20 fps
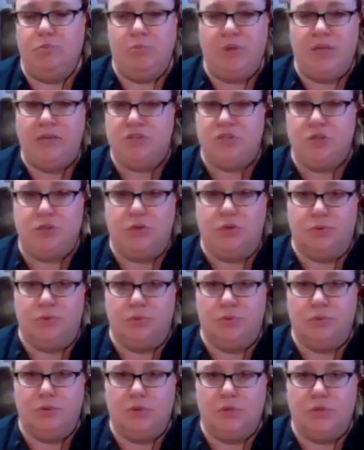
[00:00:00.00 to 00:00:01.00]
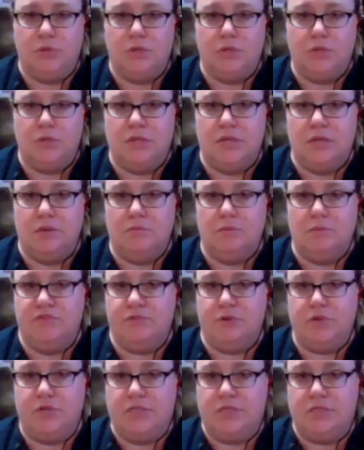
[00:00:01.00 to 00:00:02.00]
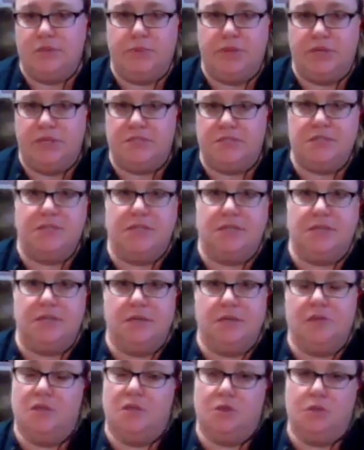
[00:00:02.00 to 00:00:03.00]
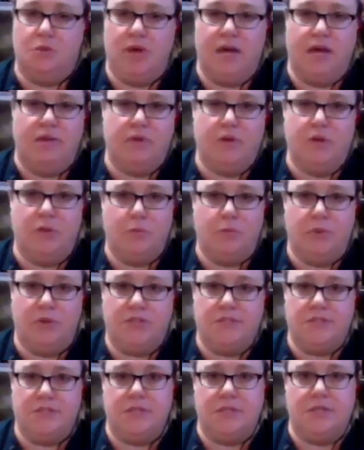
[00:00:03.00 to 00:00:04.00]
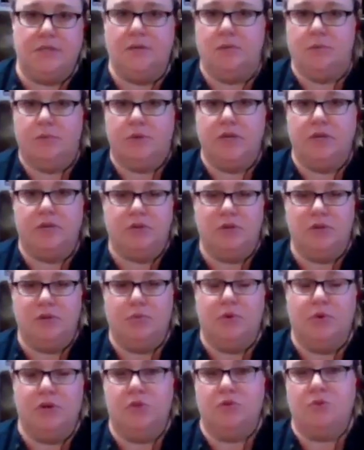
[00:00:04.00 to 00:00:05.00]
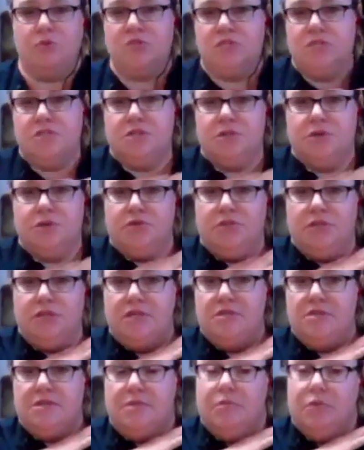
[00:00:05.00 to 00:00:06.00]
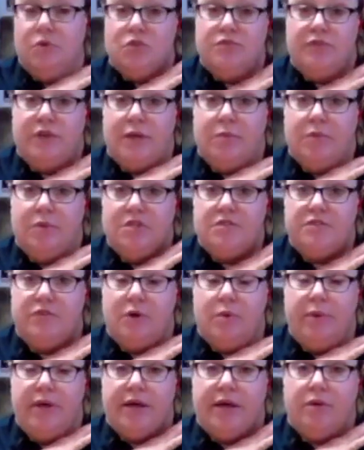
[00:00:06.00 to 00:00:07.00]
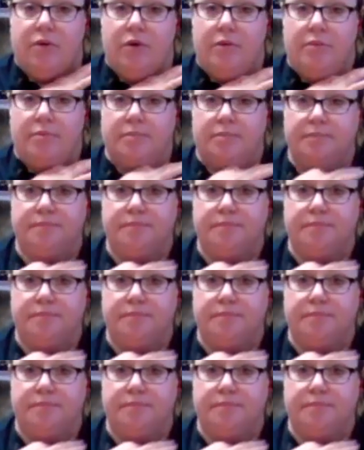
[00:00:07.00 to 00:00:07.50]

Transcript: make 2 and then freeze a big ziti, and then you have another big ziti, or whatever, you know, one of those easier things that most families fall back on.